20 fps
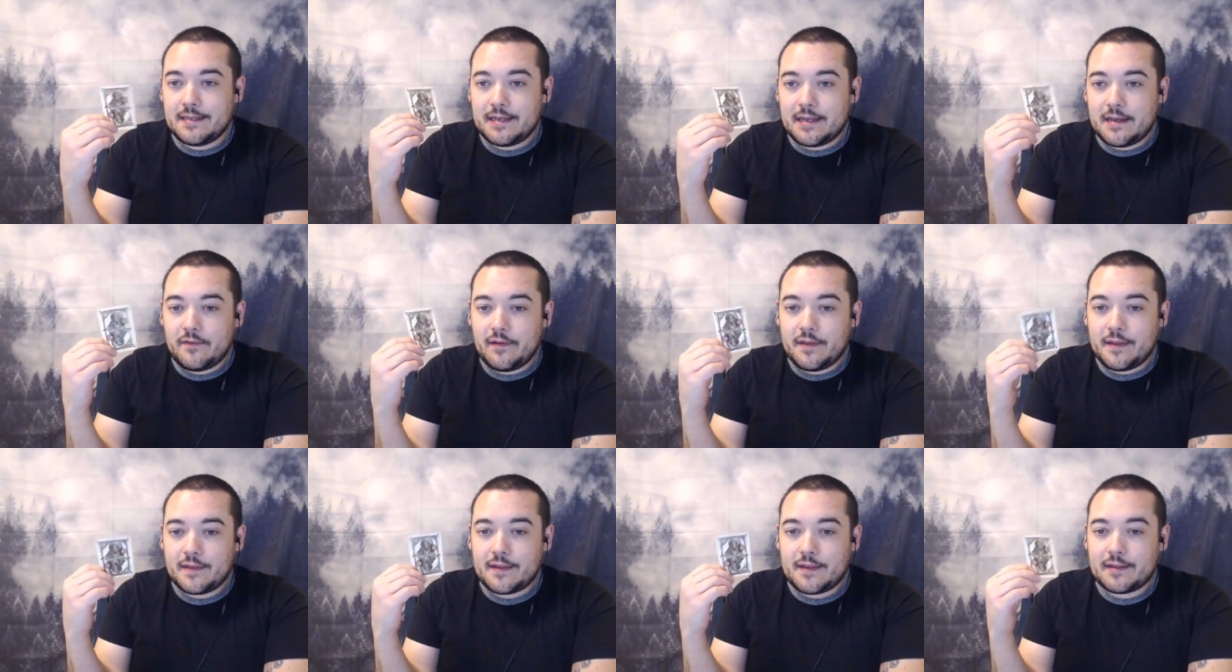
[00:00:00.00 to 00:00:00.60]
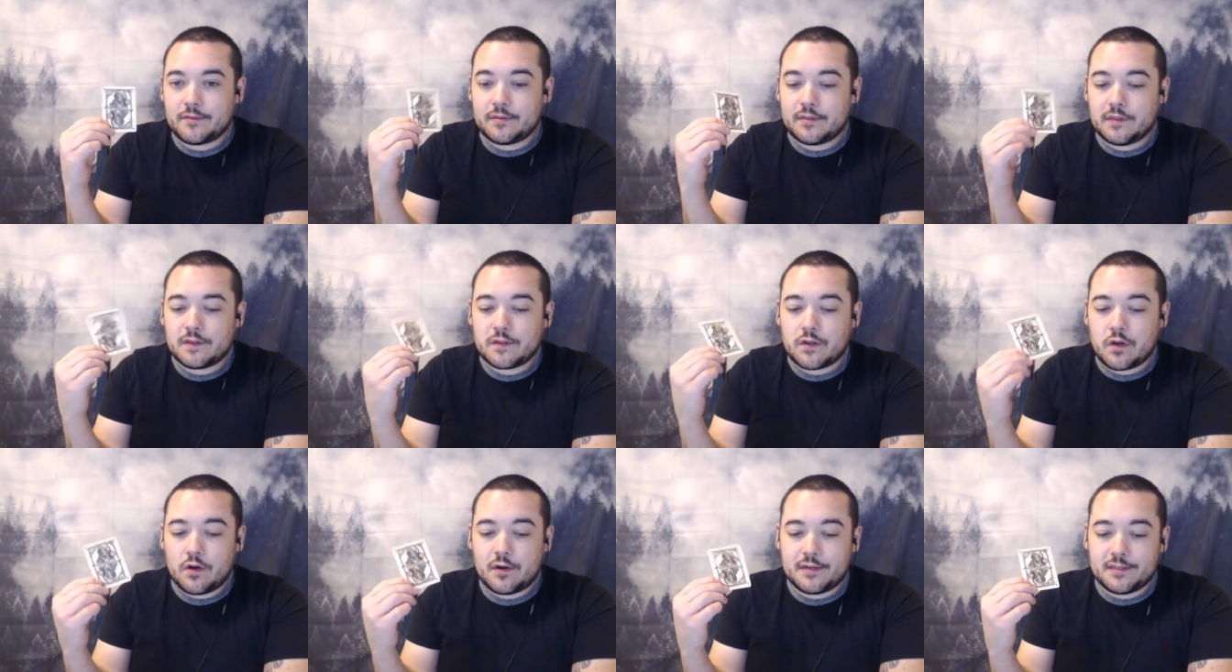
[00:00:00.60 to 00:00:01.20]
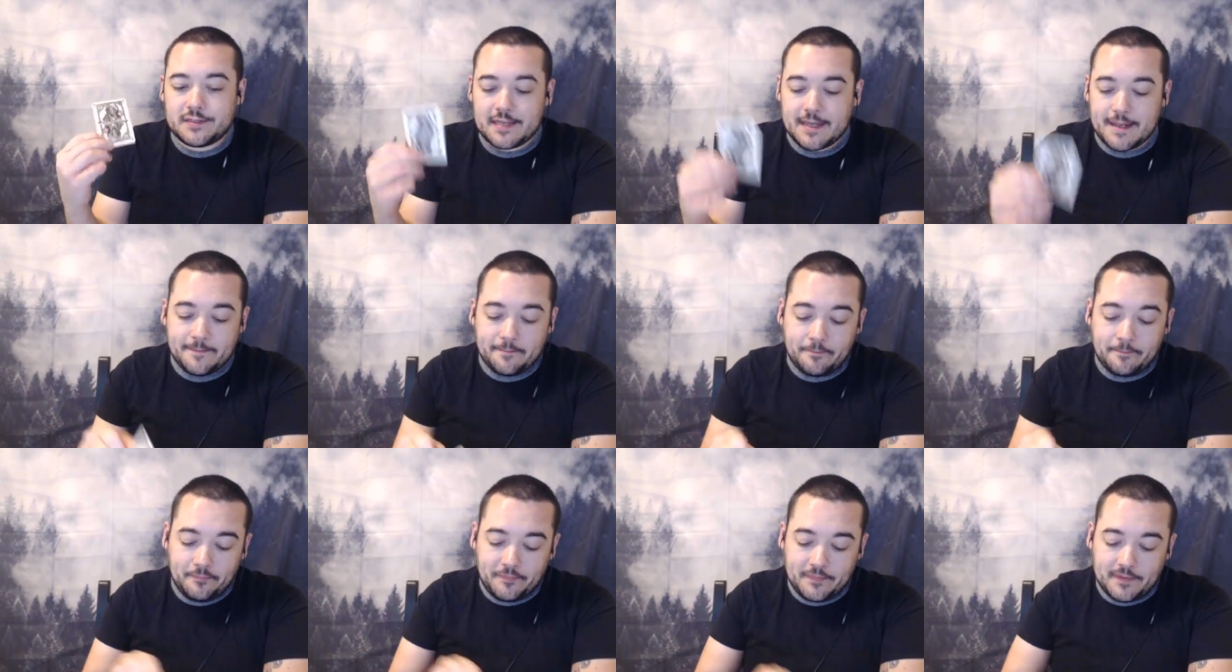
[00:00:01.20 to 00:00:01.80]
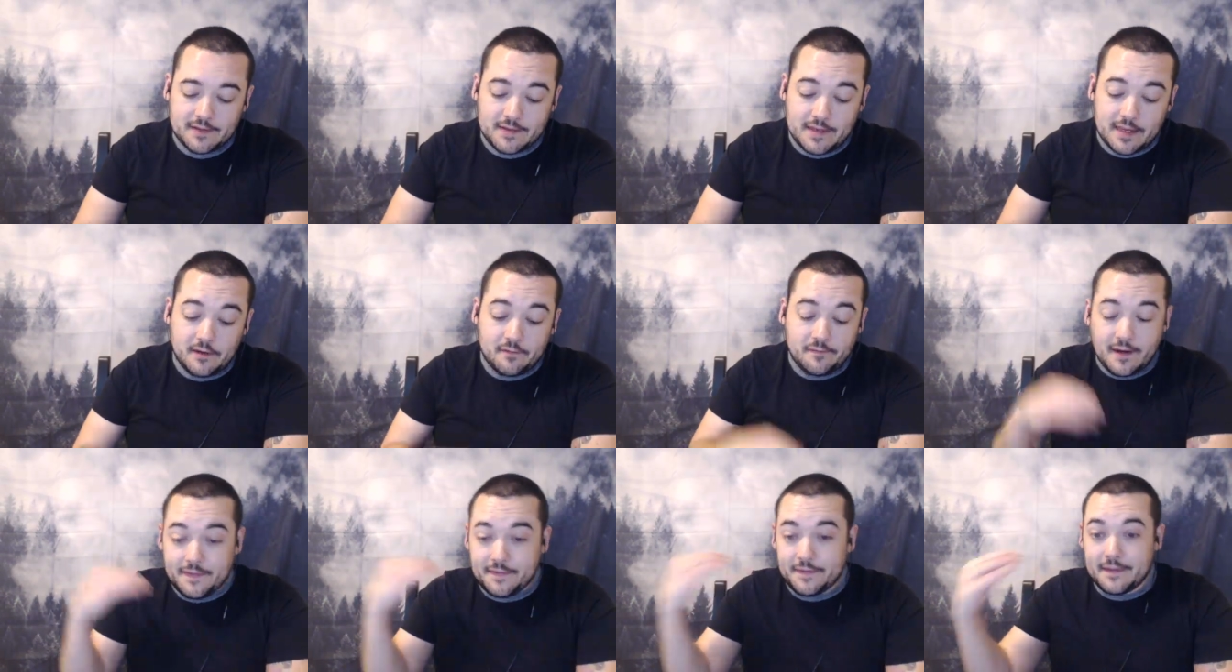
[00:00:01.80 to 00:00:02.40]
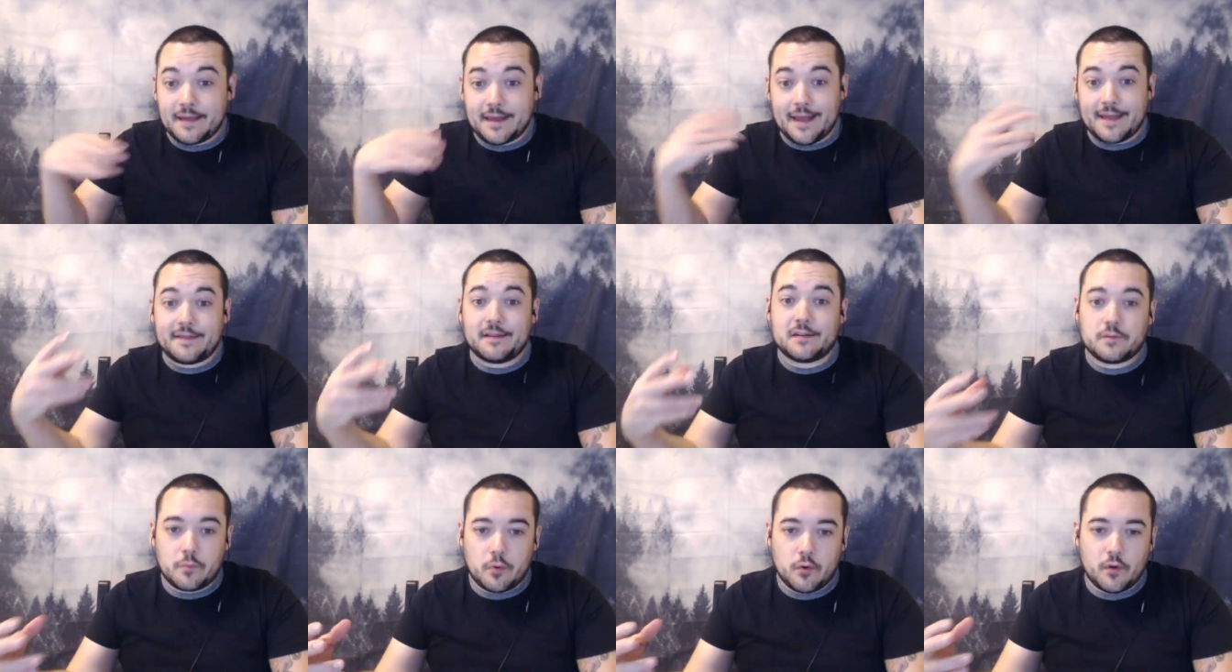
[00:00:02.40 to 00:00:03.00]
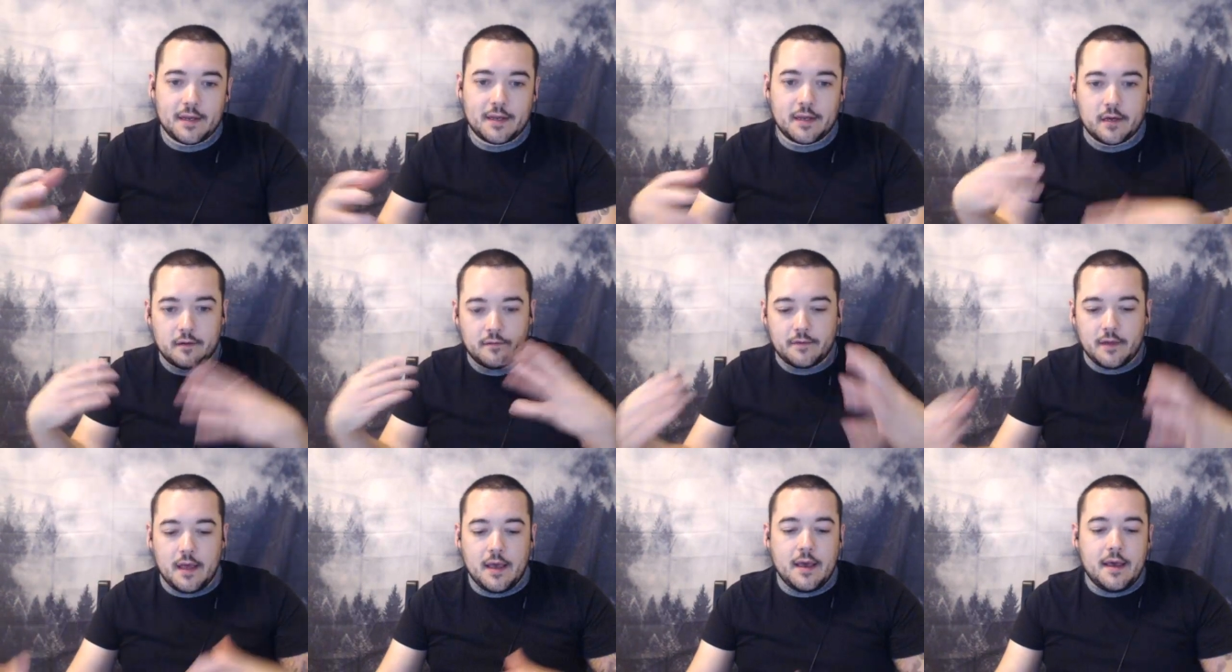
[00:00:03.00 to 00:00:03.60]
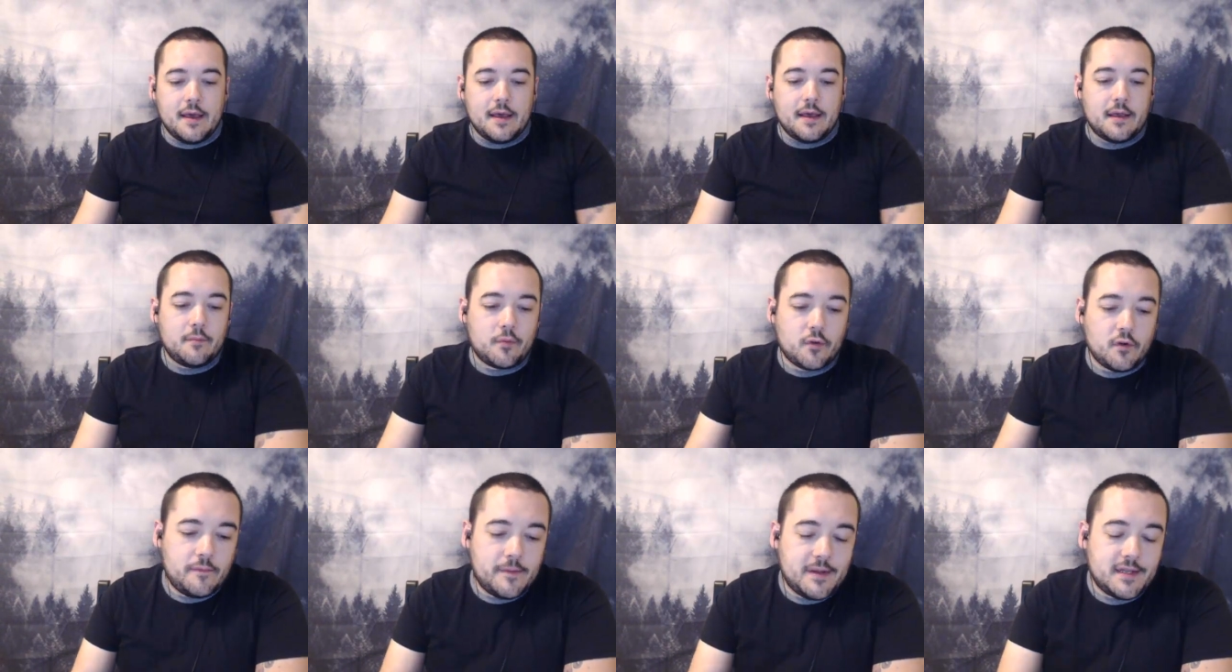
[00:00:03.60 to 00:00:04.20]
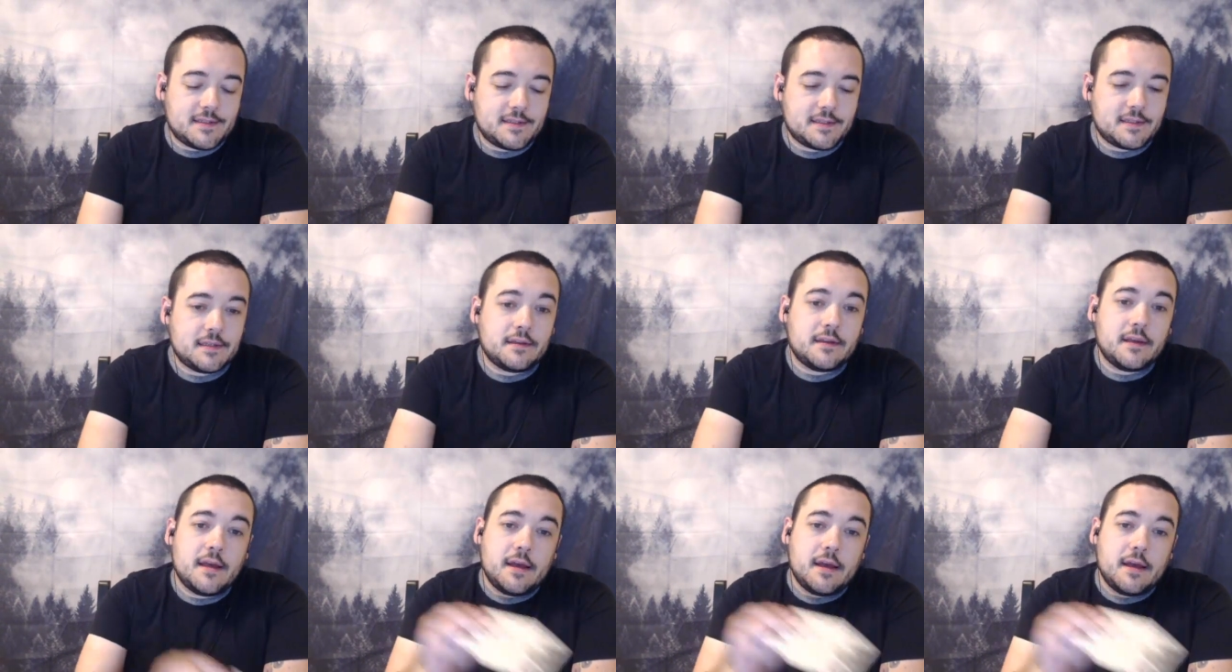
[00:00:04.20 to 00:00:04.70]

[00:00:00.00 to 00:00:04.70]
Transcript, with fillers: And I feel like that's what this card is saying, is that you're finally like at this point of improvements.